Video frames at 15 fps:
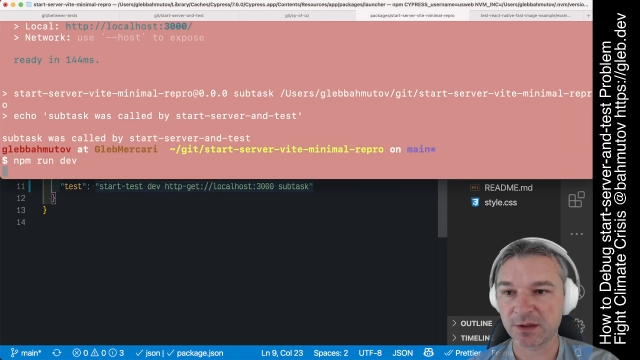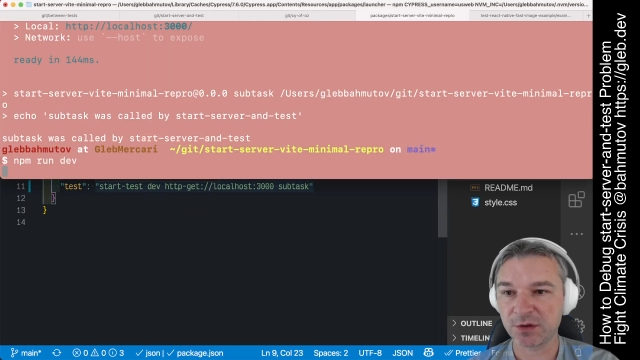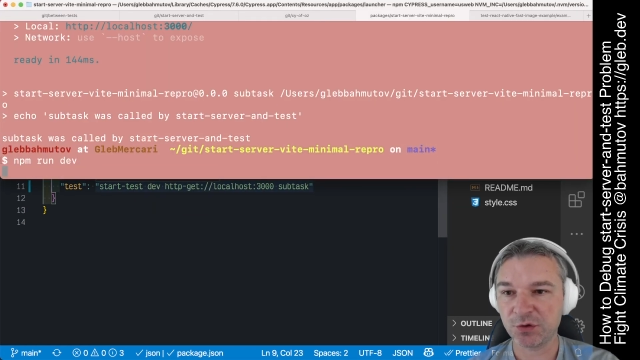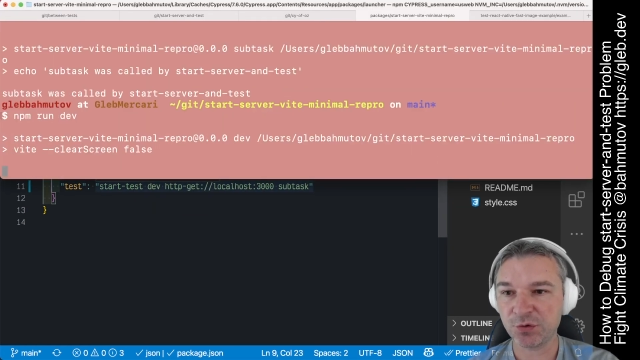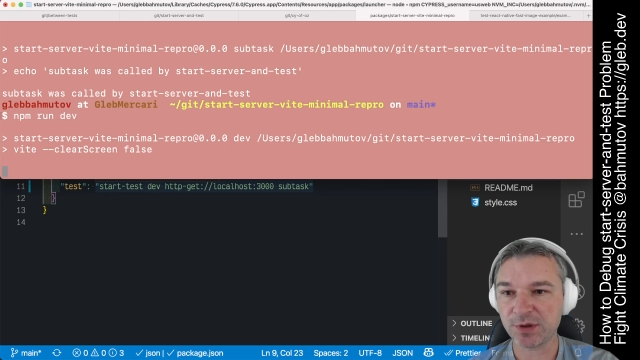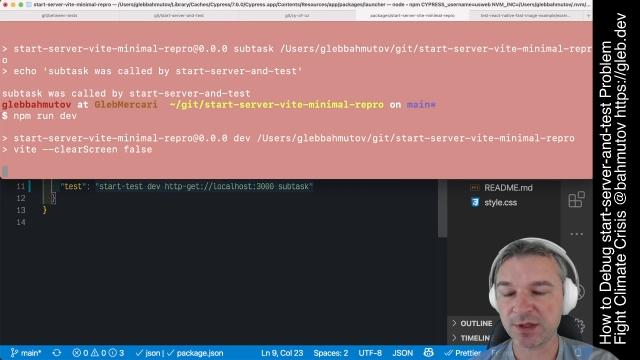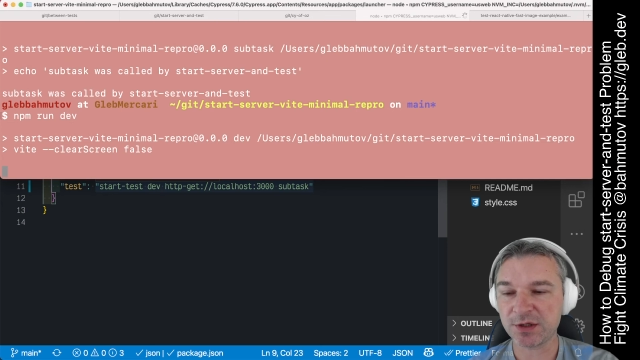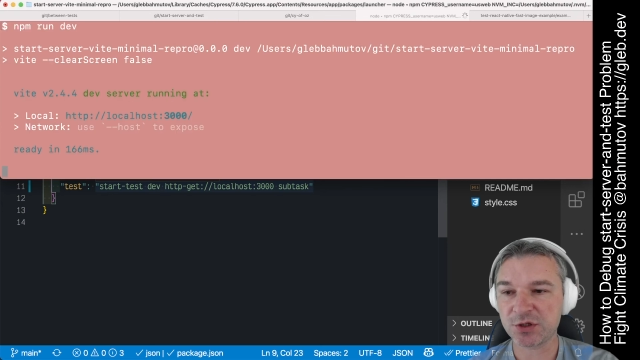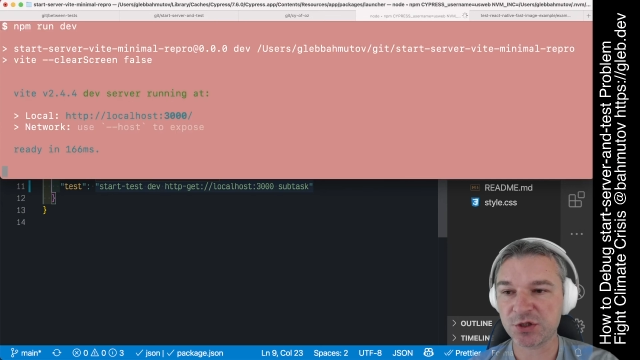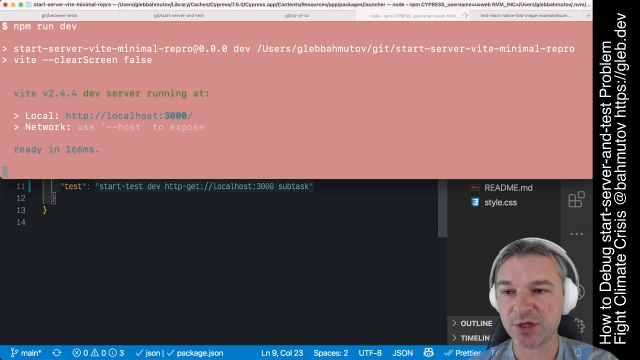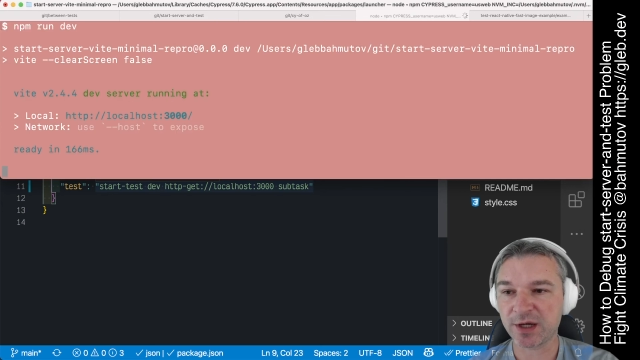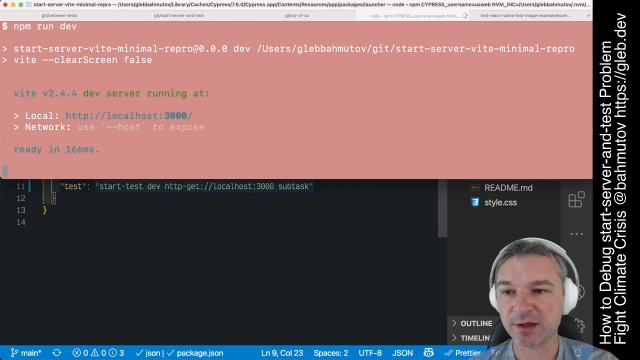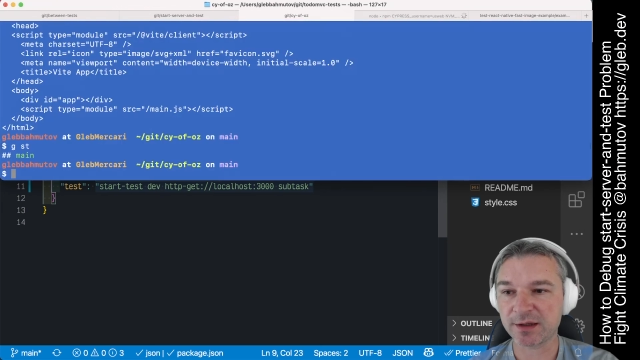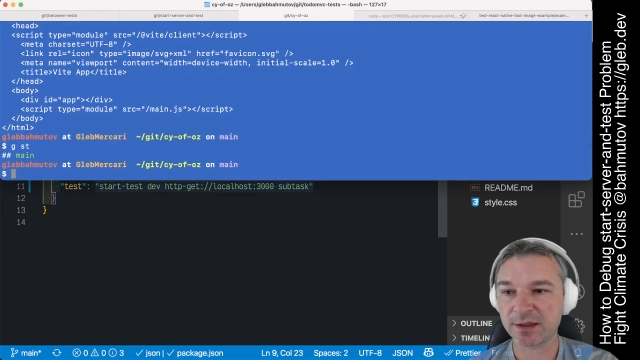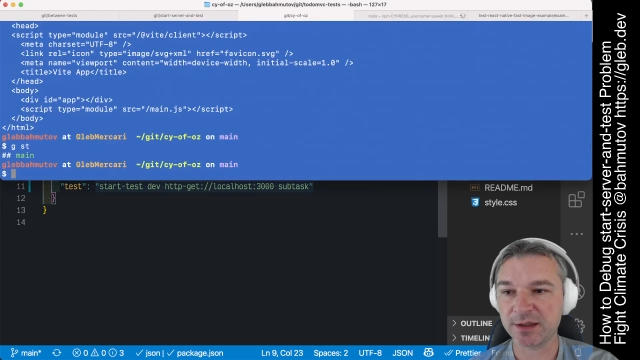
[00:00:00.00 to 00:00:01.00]
you can
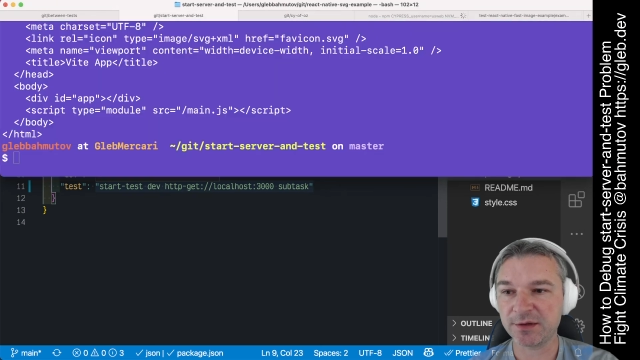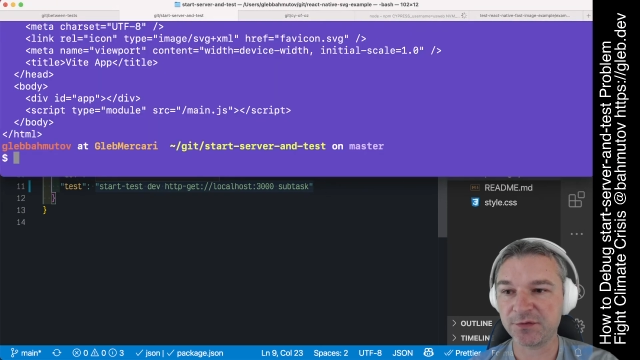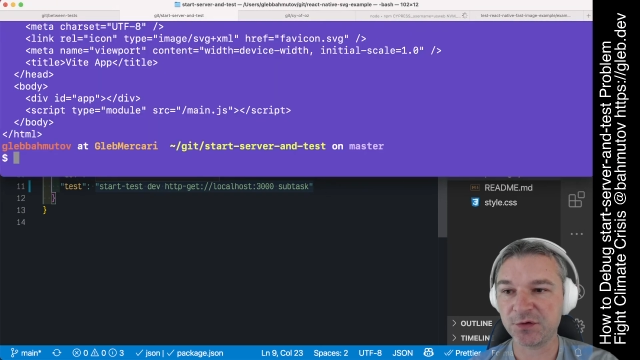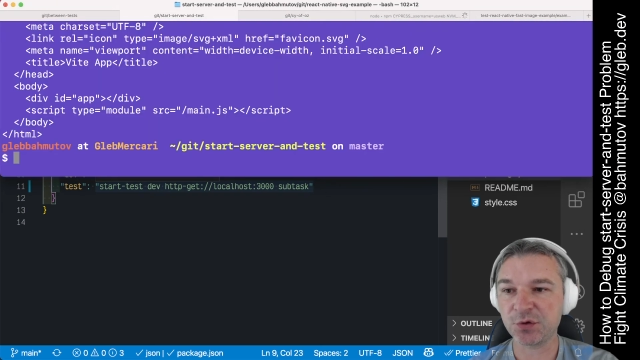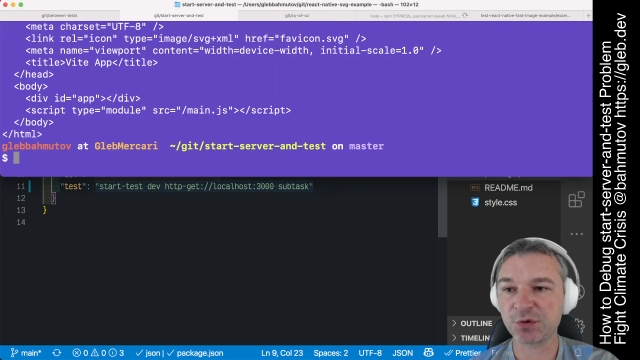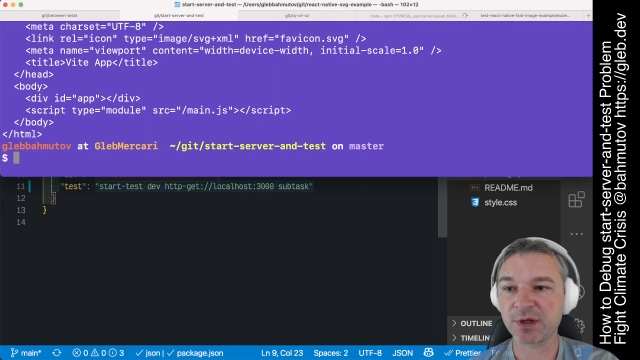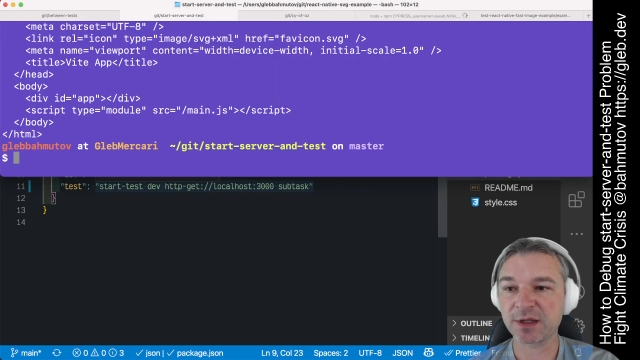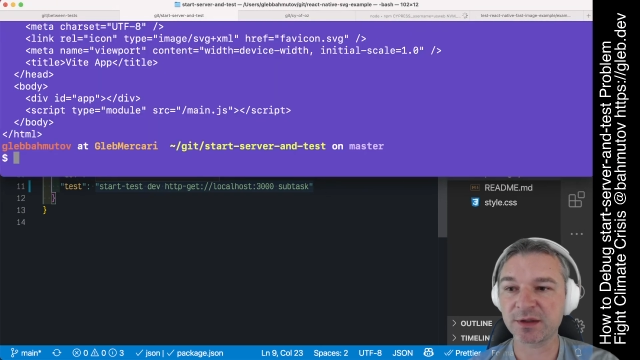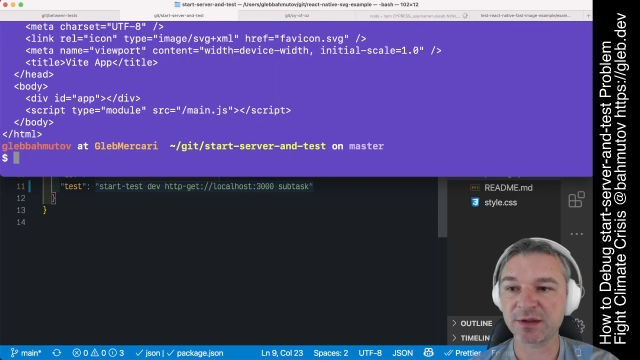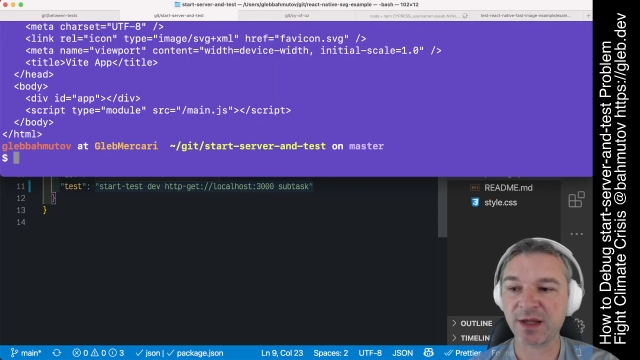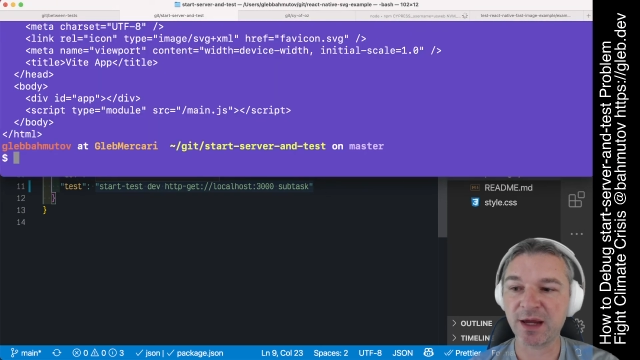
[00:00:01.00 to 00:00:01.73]
check if you can